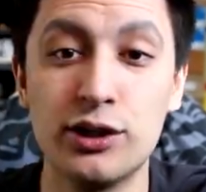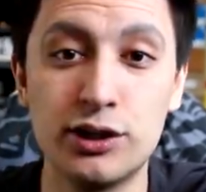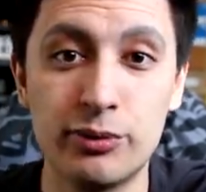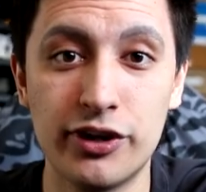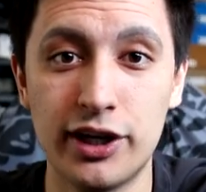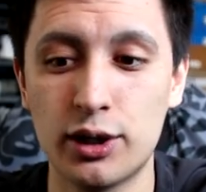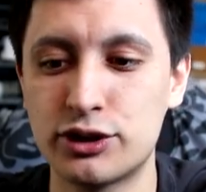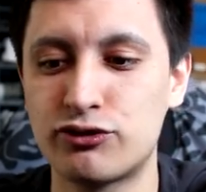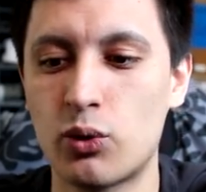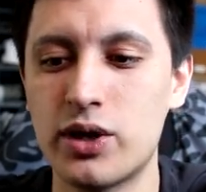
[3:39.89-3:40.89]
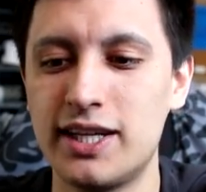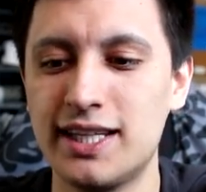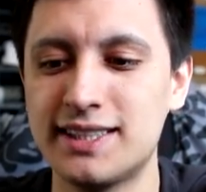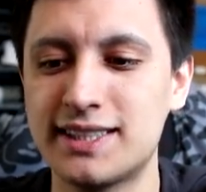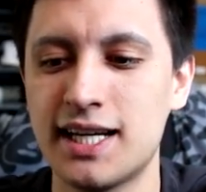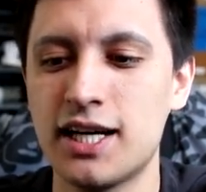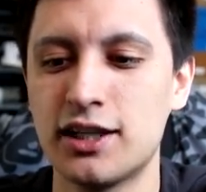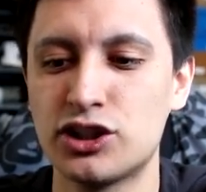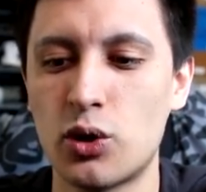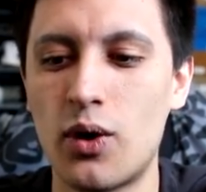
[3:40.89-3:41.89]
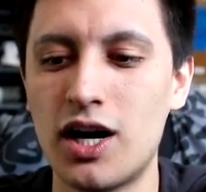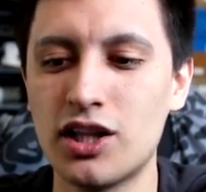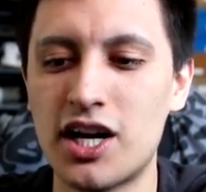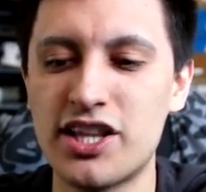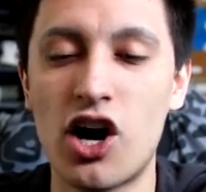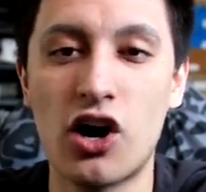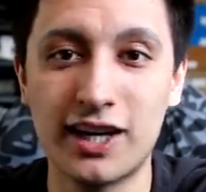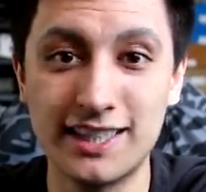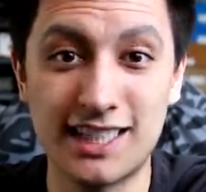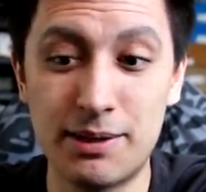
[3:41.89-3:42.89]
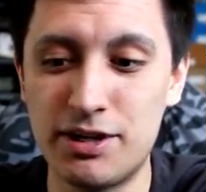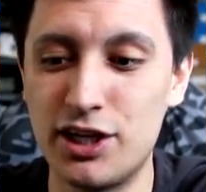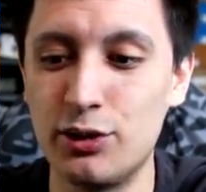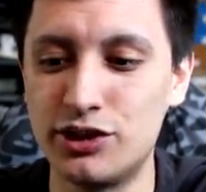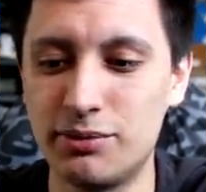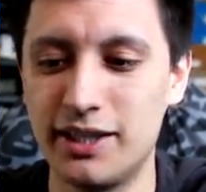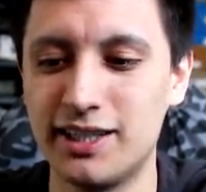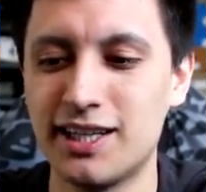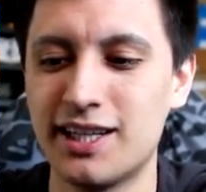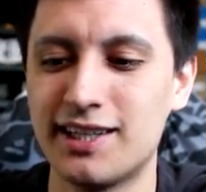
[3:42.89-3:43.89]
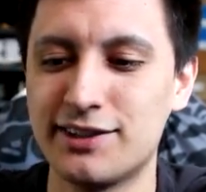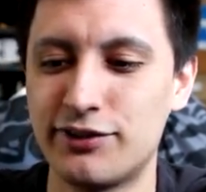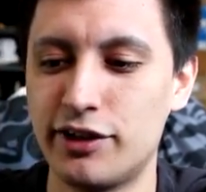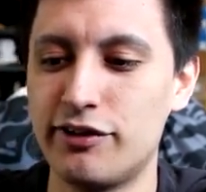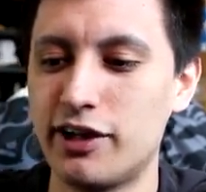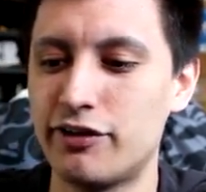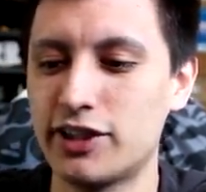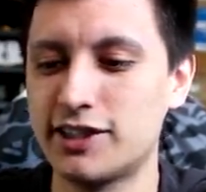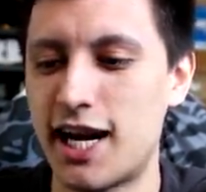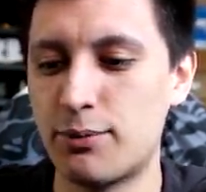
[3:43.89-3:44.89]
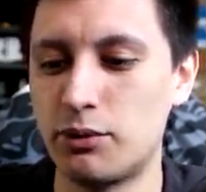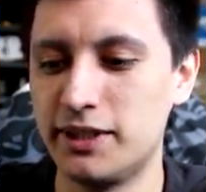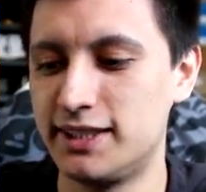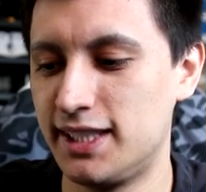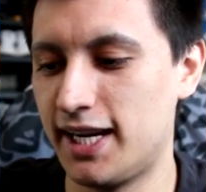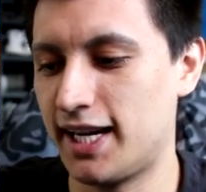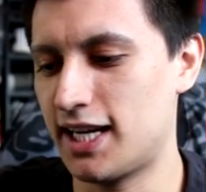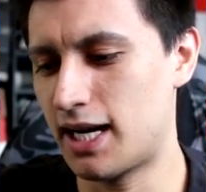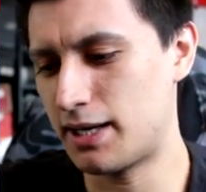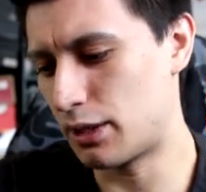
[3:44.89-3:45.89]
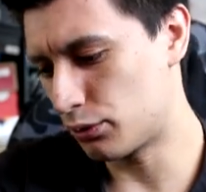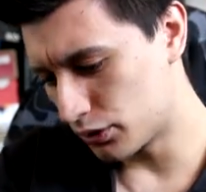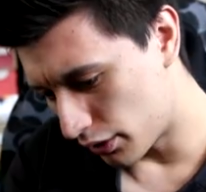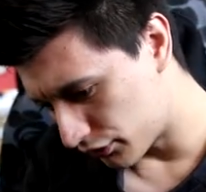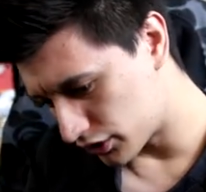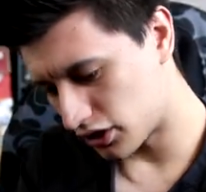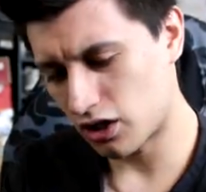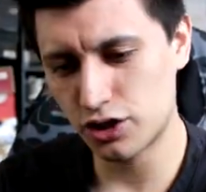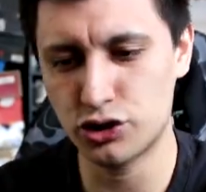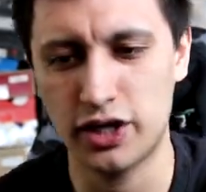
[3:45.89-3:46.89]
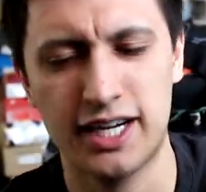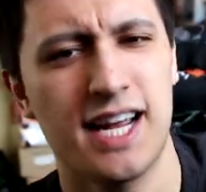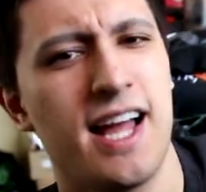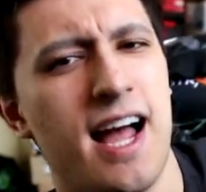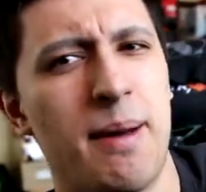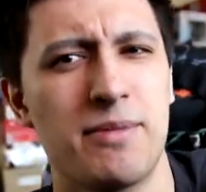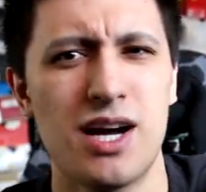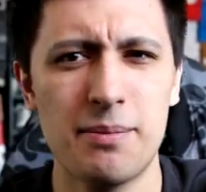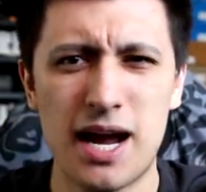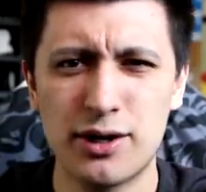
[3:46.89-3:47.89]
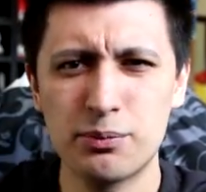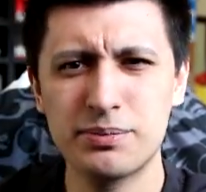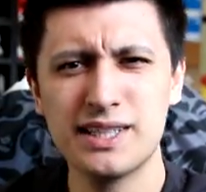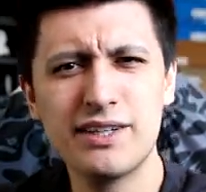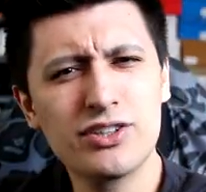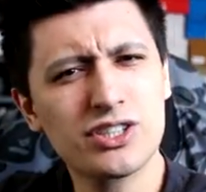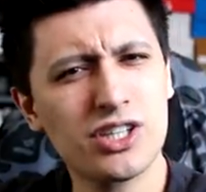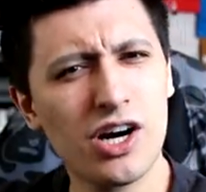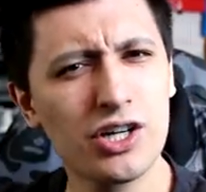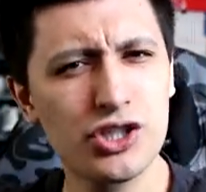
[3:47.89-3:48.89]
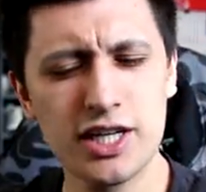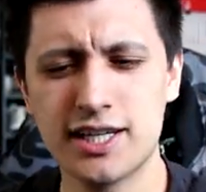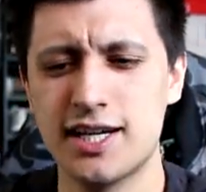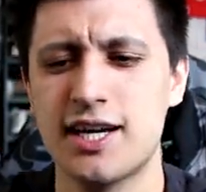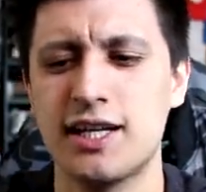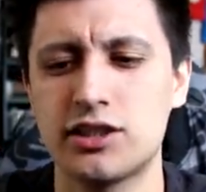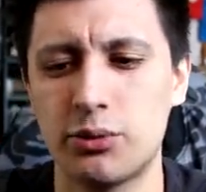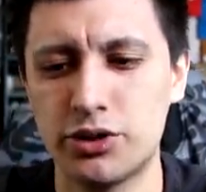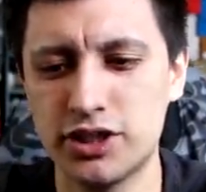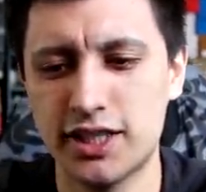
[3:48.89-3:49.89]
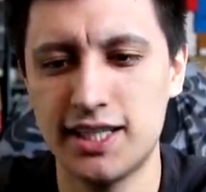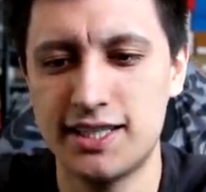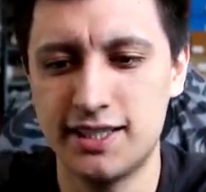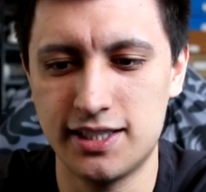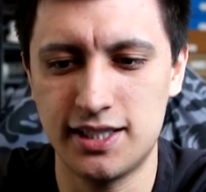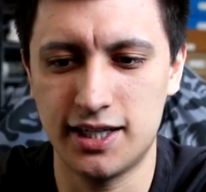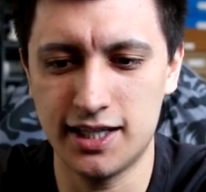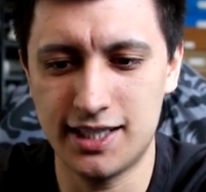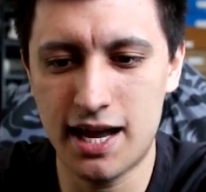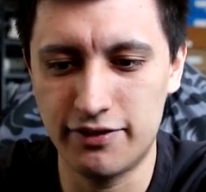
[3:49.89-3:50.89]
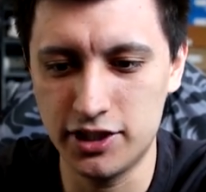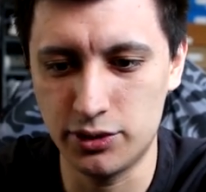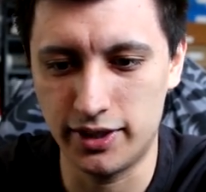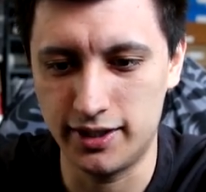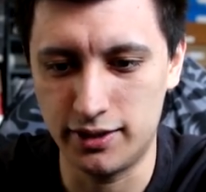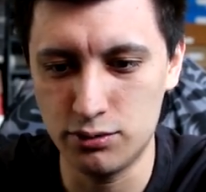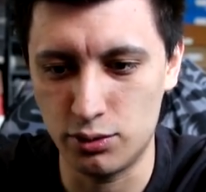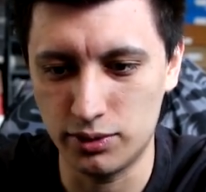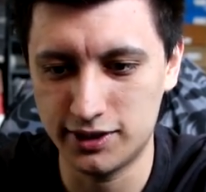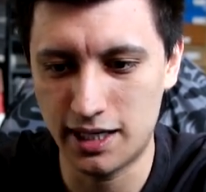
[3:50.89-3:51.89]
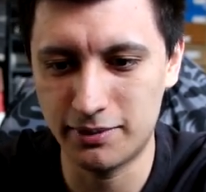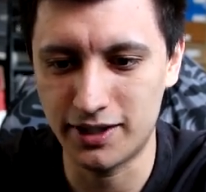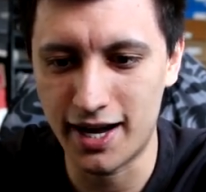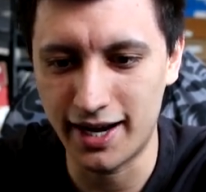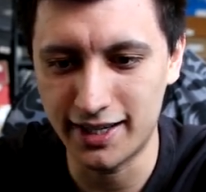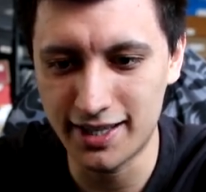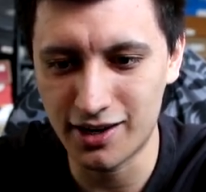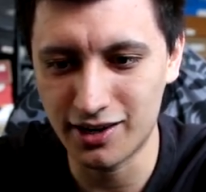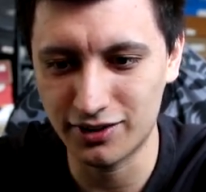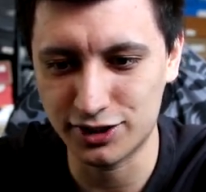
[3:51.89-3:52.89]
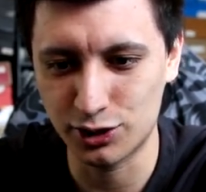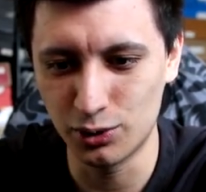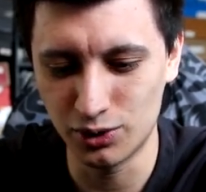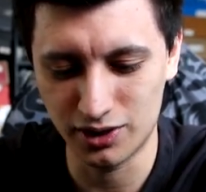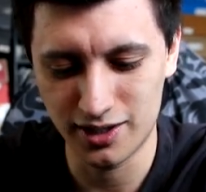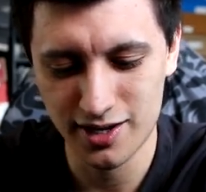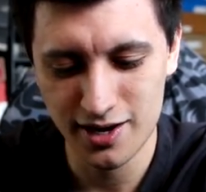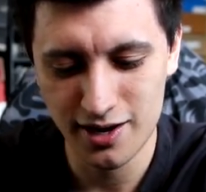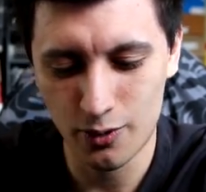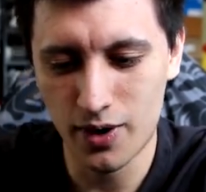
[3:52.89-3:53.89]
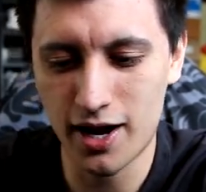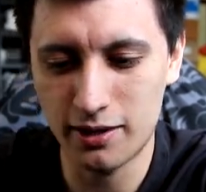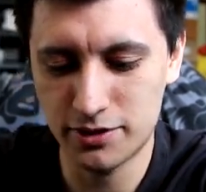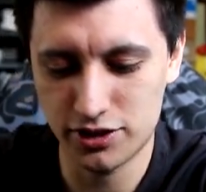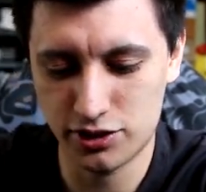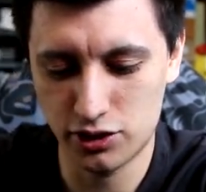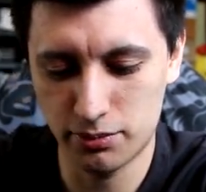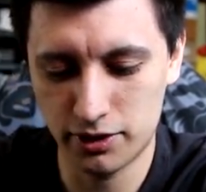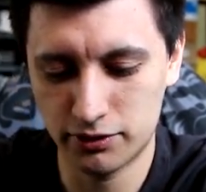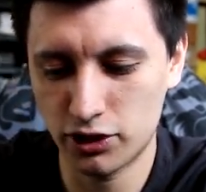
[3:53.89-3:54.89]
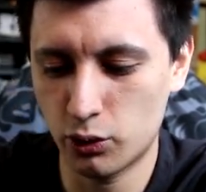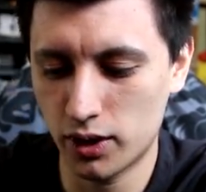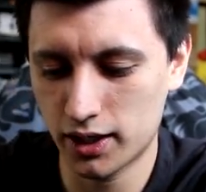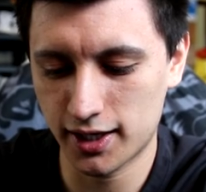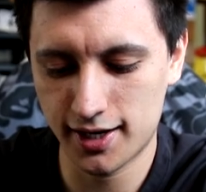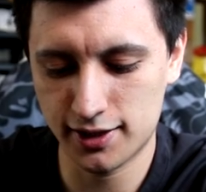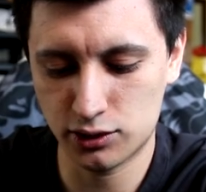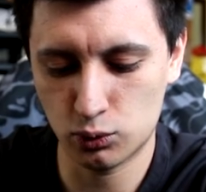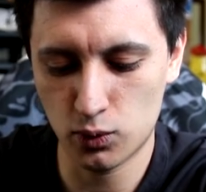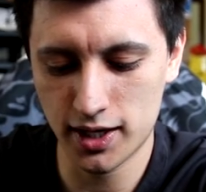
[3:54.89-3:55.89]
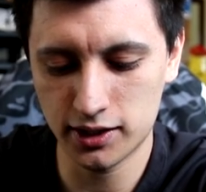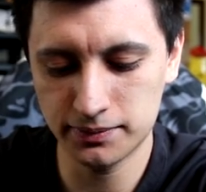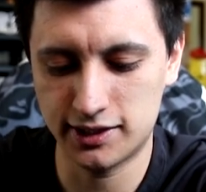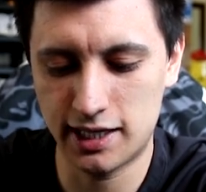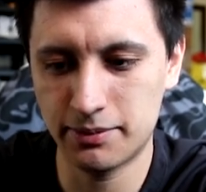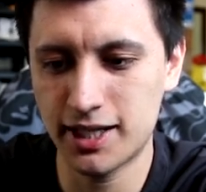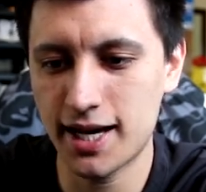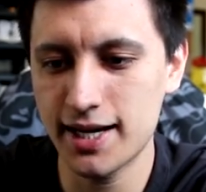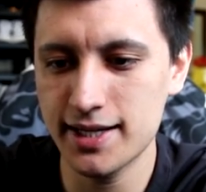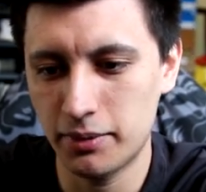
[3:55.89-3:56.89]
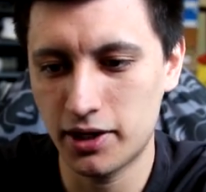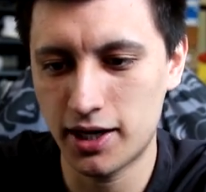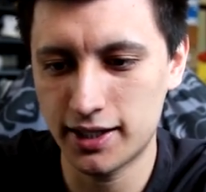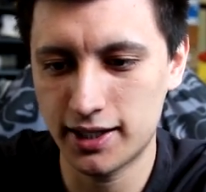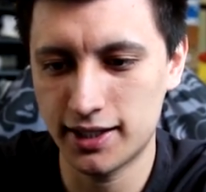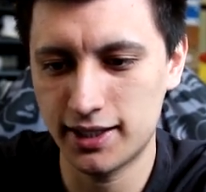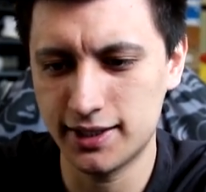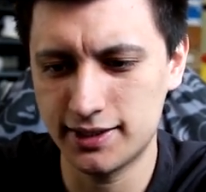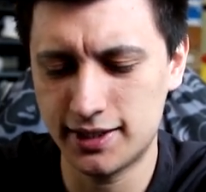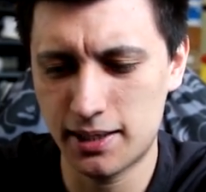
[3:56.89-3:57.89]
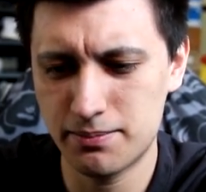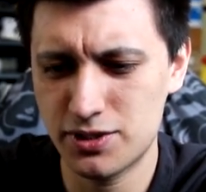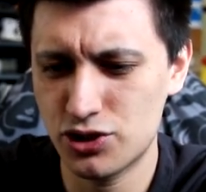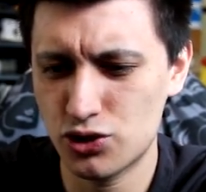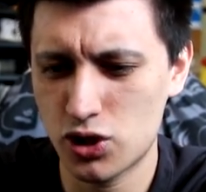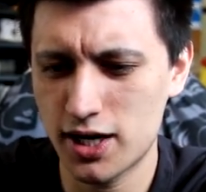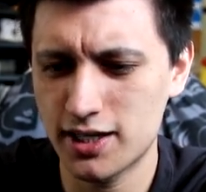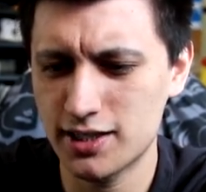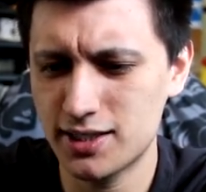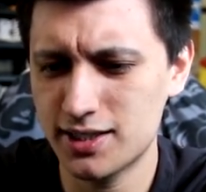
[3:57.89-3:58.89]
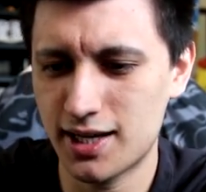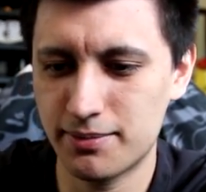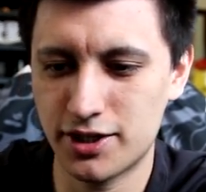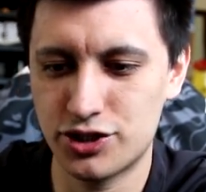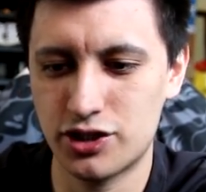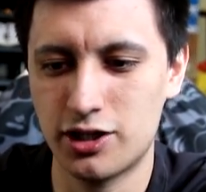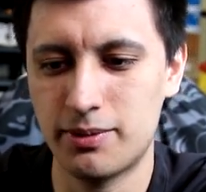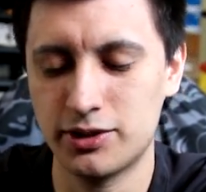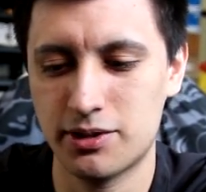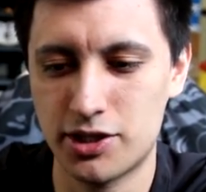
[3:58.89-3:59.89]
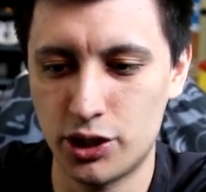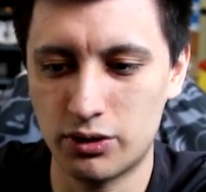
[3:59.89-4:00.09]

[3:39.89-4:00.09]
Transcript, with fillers: YouTube videos for this, so a lot of the art is going to be new to me. For the very first time, we'll be seeing it. And I, I don't know if there's a card trick. I'm not, I don't believe there's a card trick, so we're just gonna, gonna dive into it. Oh, Sableye. That art looks cool. Wow, let me just zoom in real quick as well. Sableye. We got uh, Zebstrika. I'm not sure about some of the